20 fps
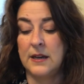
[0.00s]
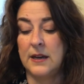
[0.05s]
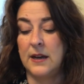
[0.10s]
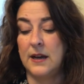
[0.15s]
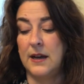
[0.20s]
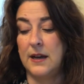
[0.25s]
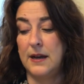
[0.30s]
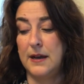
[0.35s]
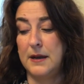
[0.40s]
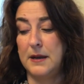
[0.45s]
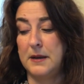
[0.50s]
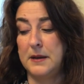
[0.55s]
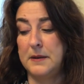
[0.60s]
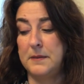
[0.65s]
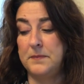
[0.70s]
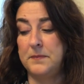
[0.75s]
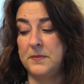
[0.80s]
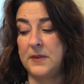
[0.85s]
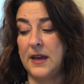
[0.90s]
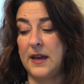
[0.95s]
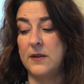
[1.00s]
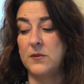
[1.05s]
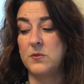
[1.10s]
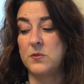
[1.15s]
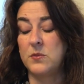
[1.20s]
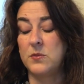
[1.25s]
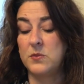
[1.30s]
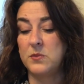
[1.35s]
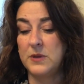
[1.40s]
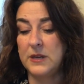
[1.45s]

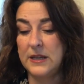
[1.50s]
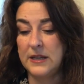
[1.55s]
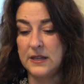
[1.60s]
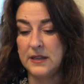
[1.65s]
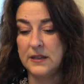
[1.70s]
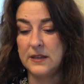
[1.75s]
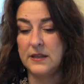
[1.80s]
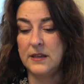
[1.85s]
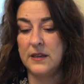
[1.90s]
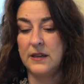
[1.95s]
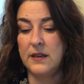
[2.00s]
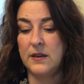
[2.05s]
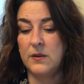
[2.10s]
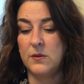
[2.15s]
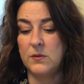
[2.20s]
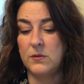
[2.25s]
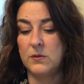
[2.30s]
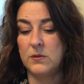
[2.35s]
and really